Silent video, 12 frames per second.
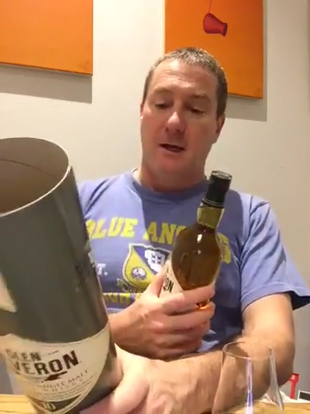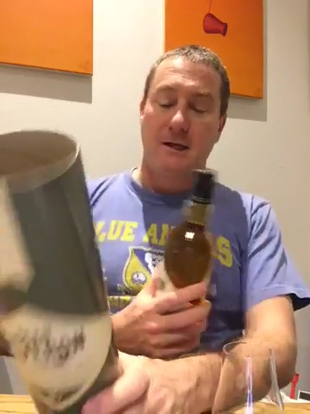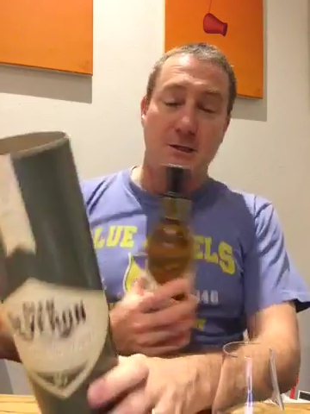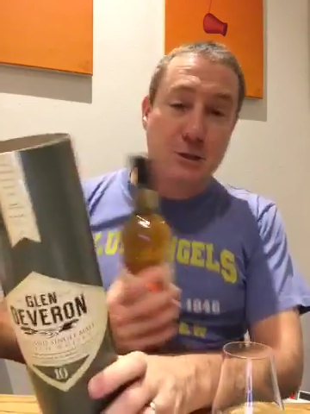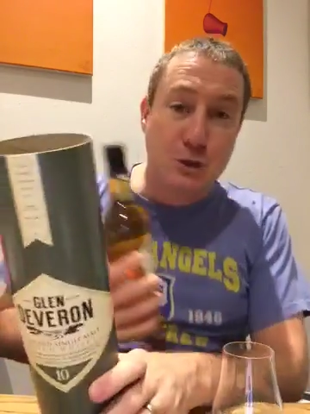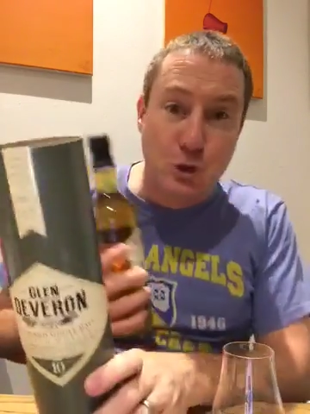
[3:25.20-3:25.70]

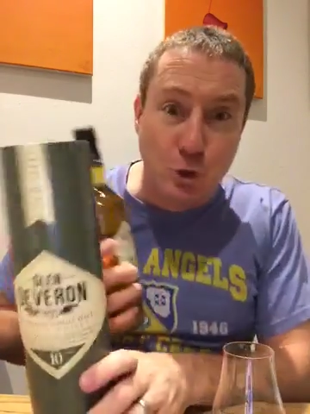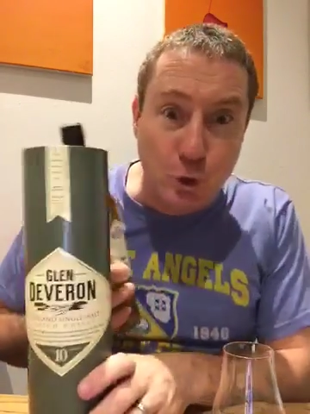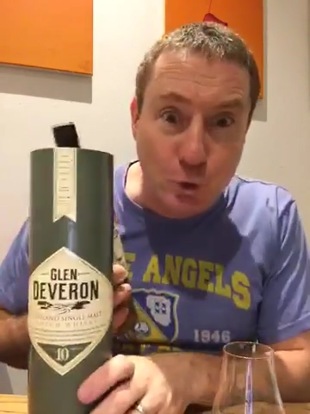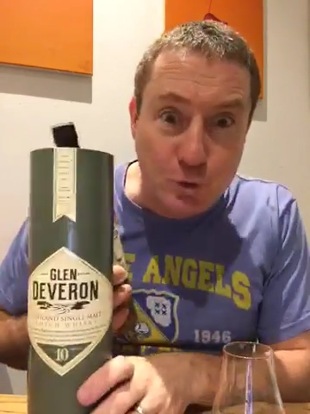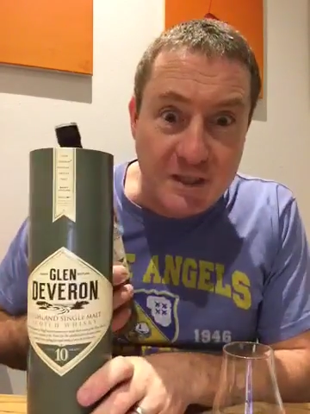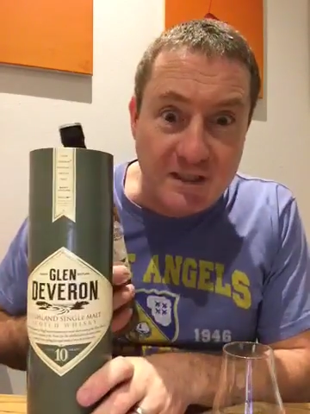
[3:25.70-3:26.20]

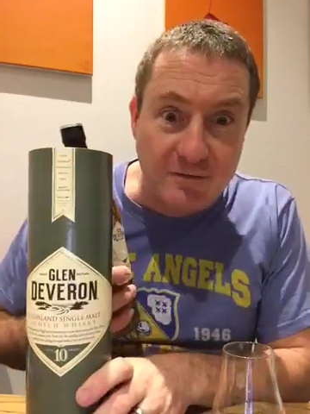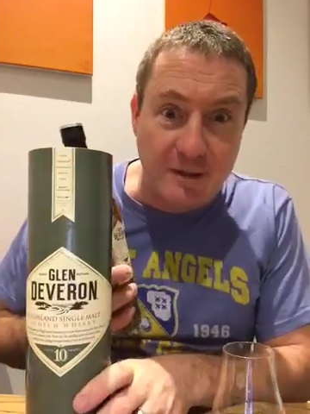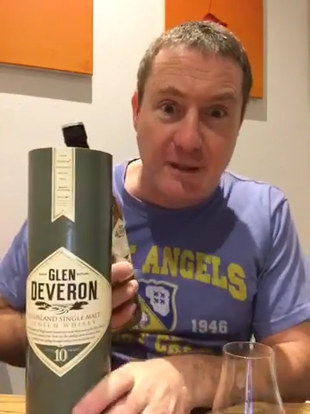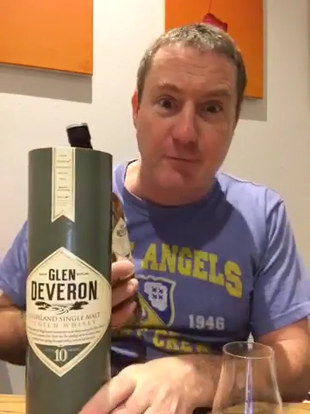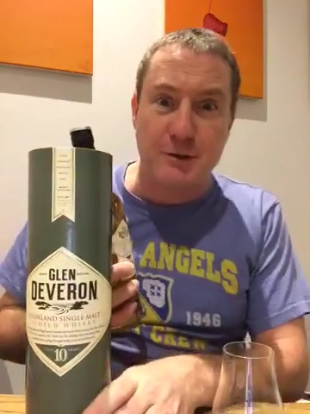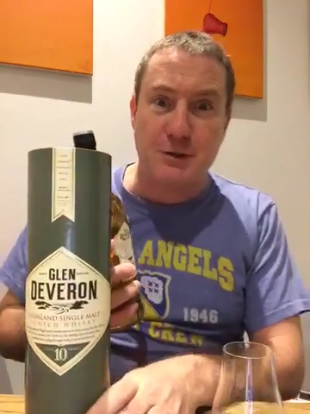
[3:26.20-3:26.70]

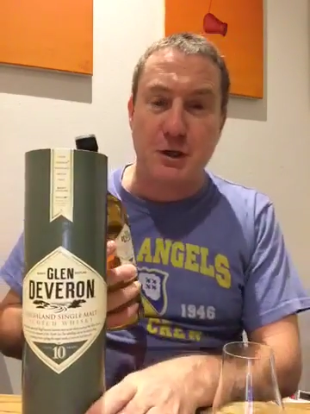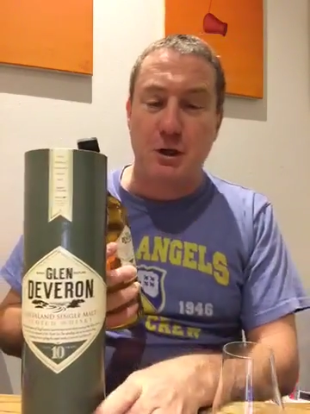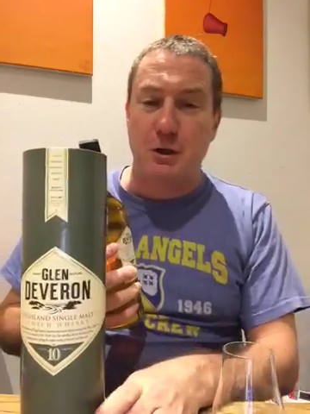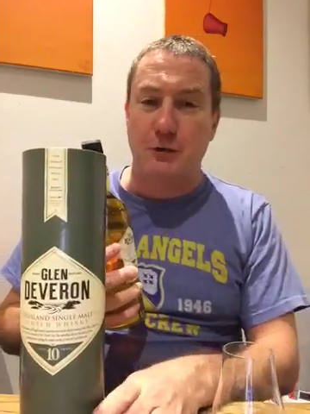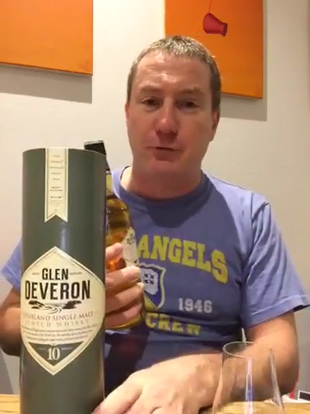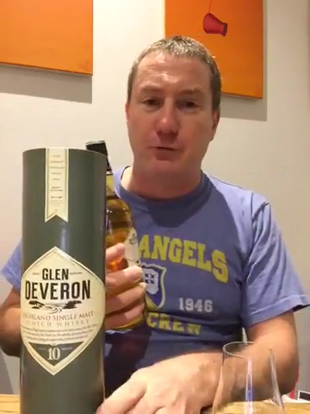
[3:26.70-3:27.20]
exclusively
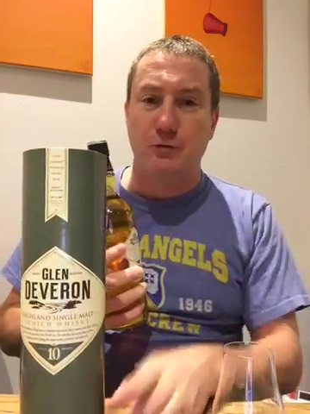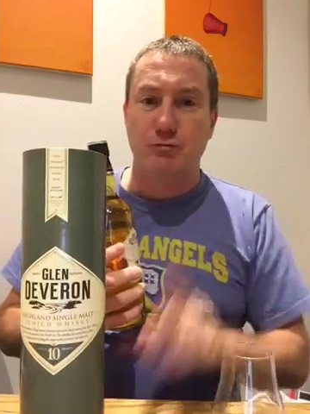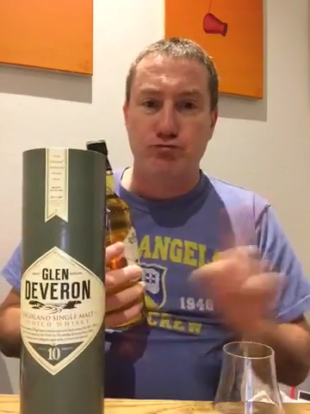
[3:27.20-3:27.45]
reserved.